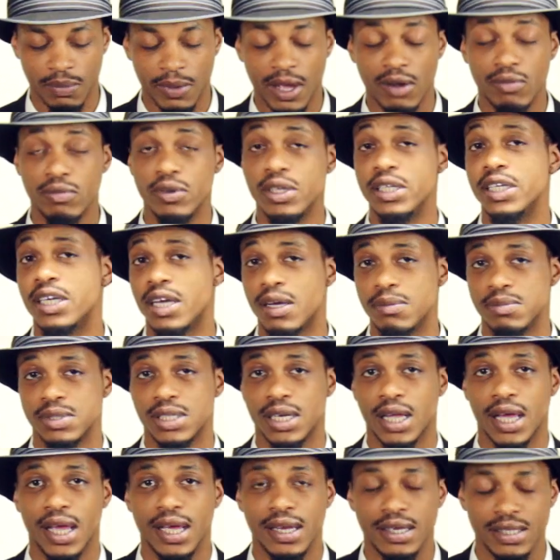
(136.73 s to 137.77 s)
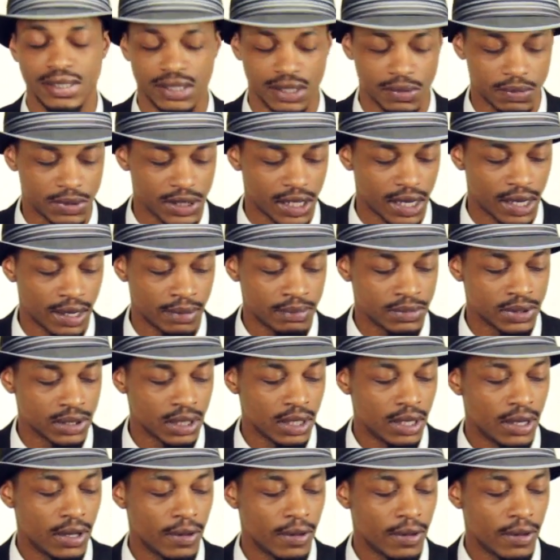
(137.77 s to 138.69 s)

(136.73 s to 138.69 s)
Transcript: that really comes in handy sometimes.